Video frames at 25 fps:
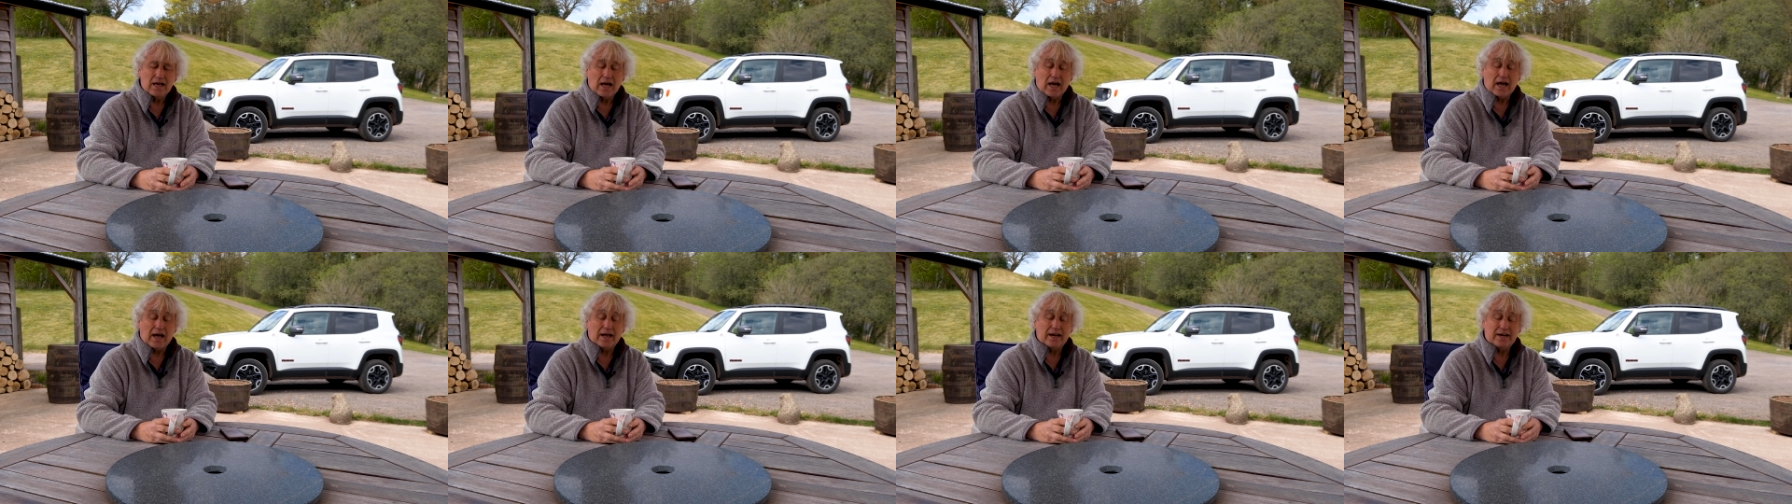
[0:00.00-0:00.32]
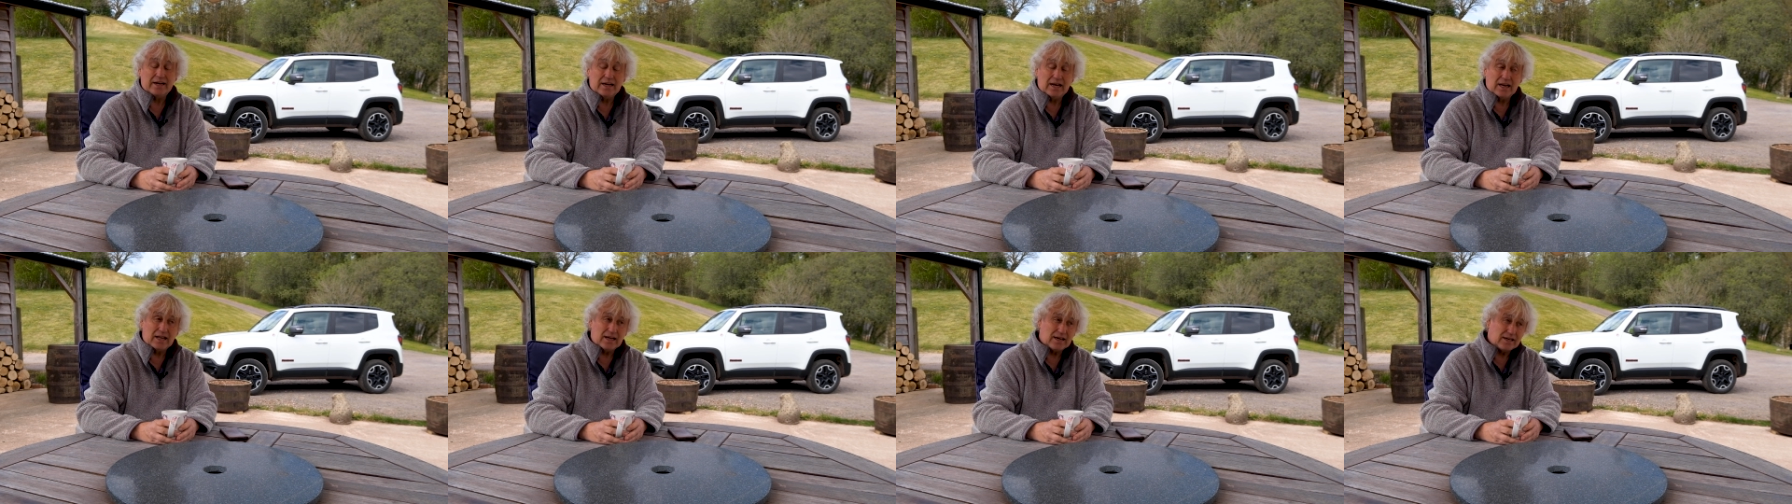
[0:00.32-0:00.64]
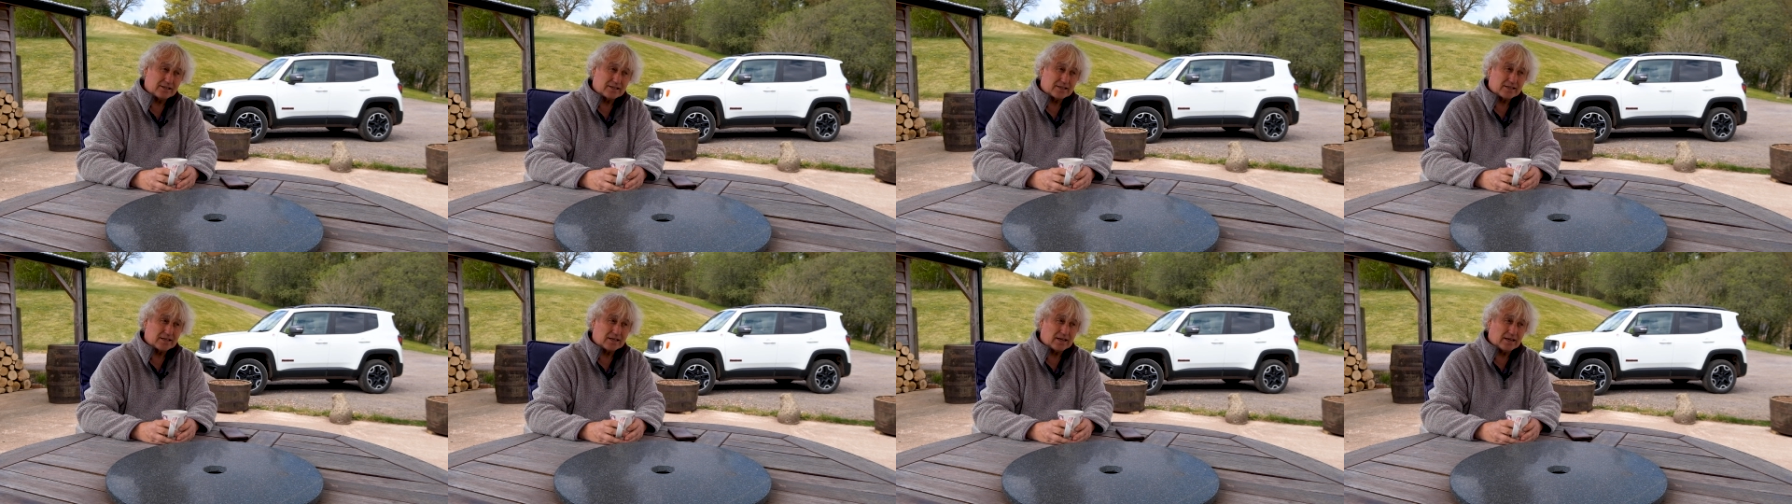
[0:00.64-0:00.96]
and
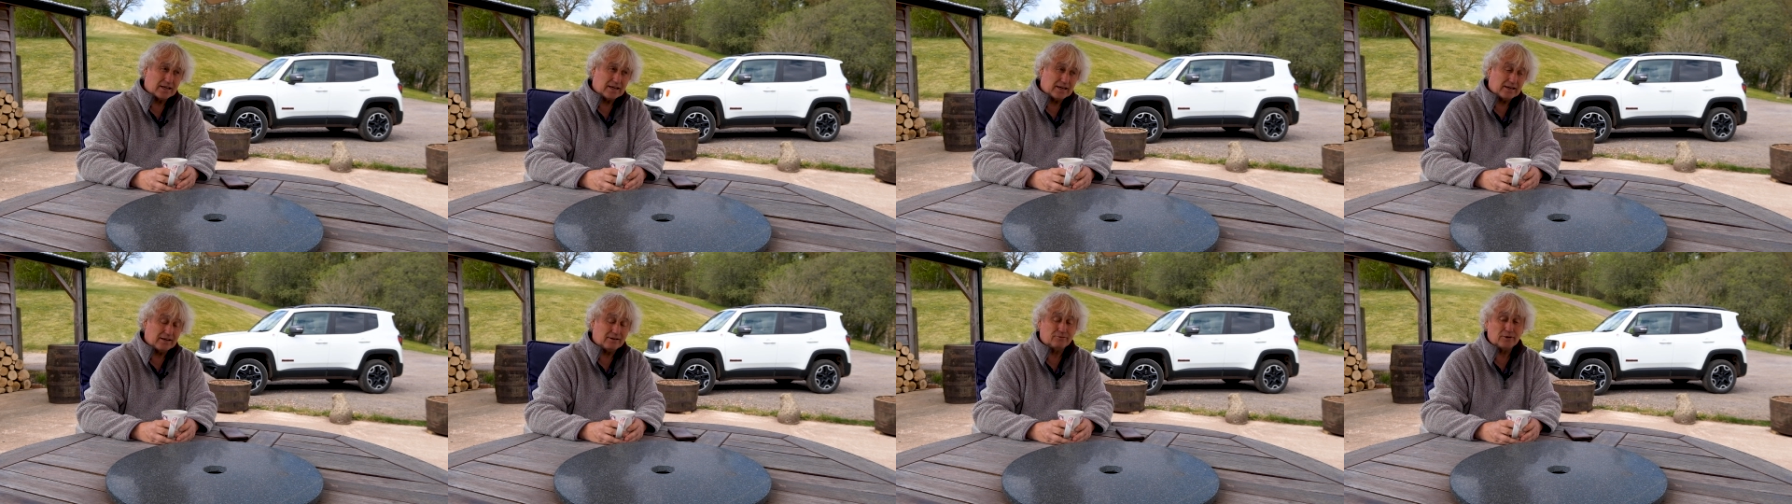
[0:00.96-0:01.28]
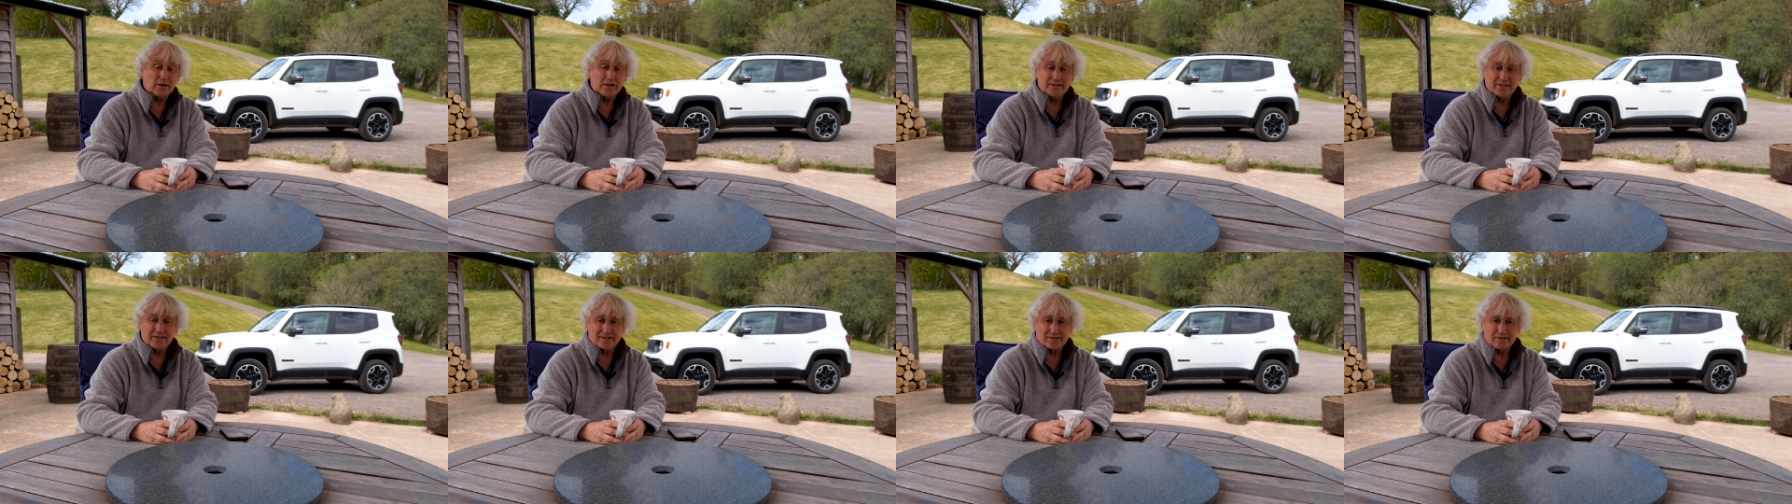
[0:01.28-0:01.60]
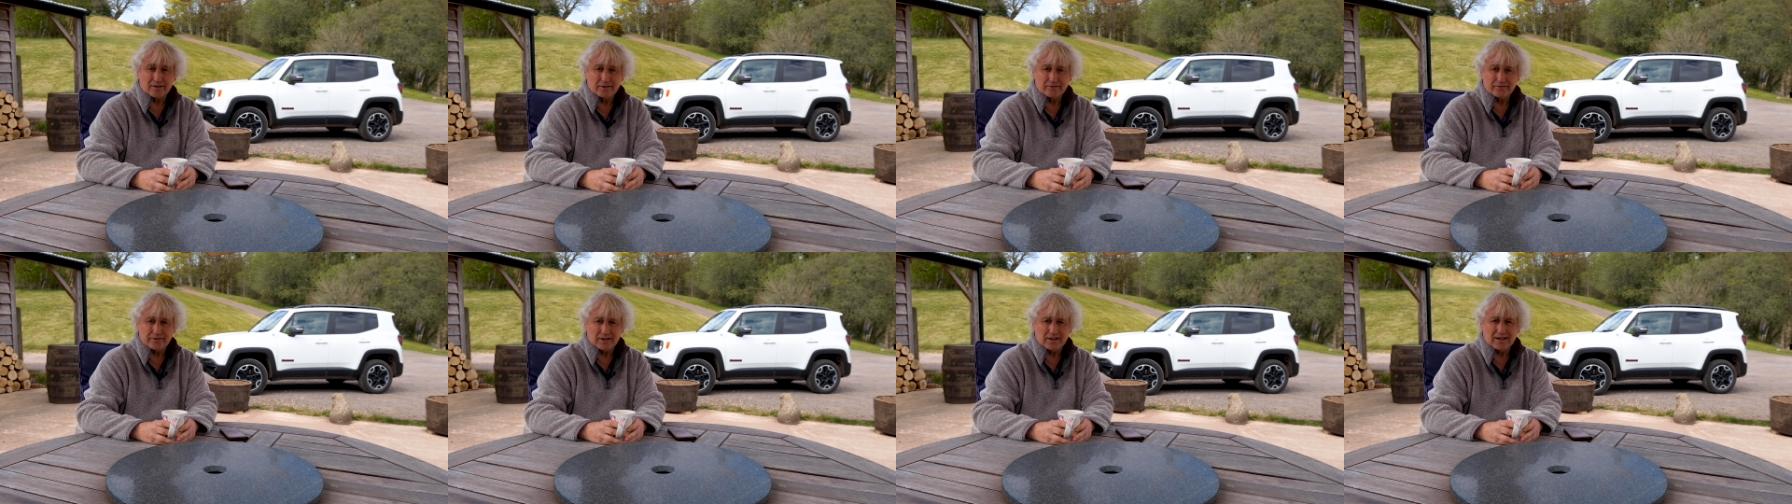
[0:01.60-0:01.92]
lastly, a Range
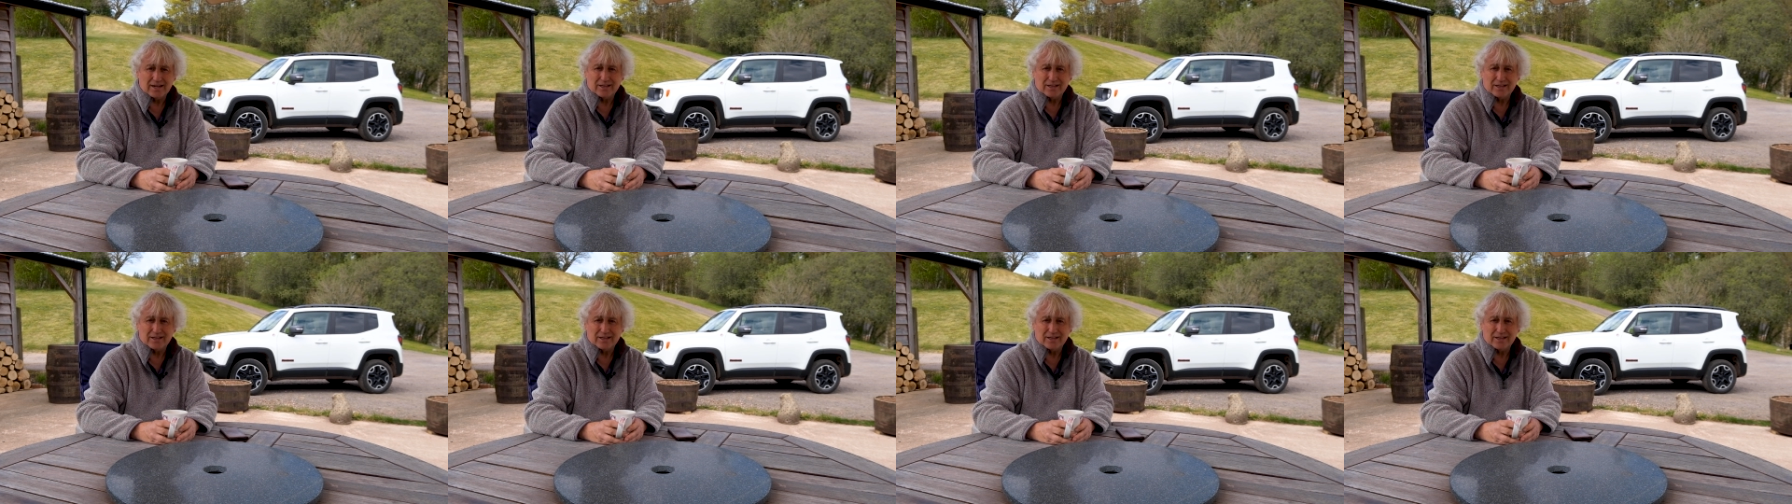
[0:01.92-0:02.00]
Rover